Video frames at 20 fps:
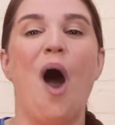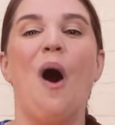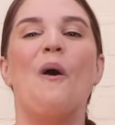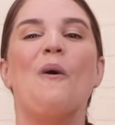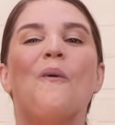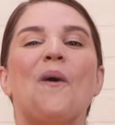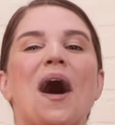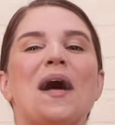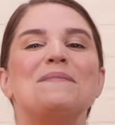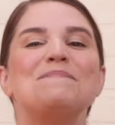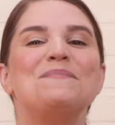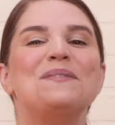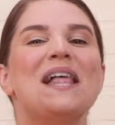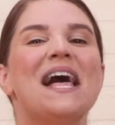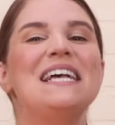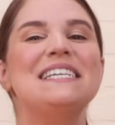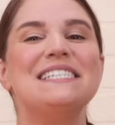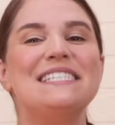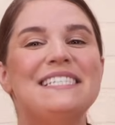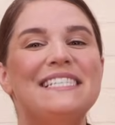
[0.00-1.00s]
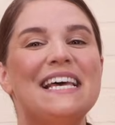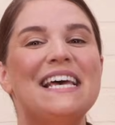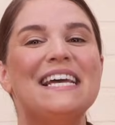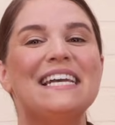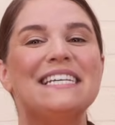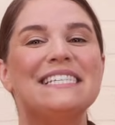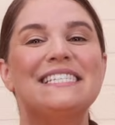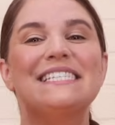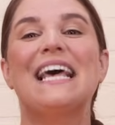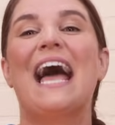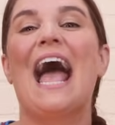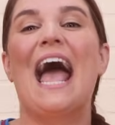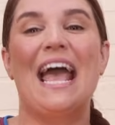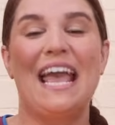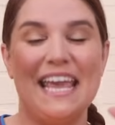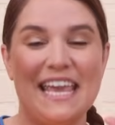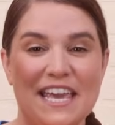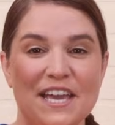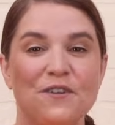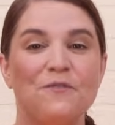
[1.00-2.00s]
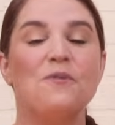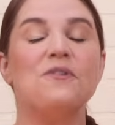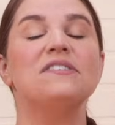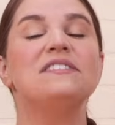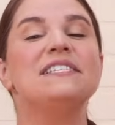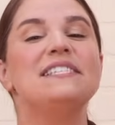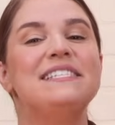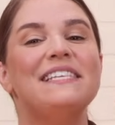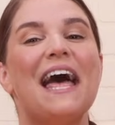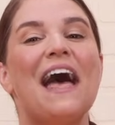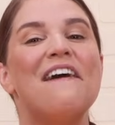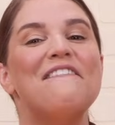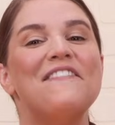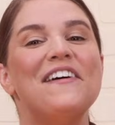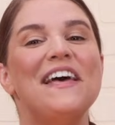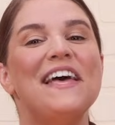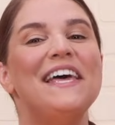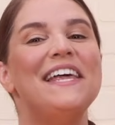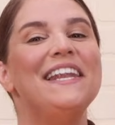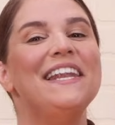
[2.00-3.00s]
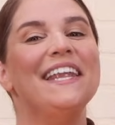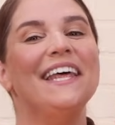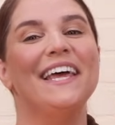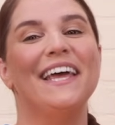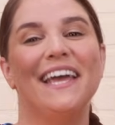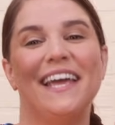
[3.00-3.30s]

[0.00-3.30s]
One plus six equals seven.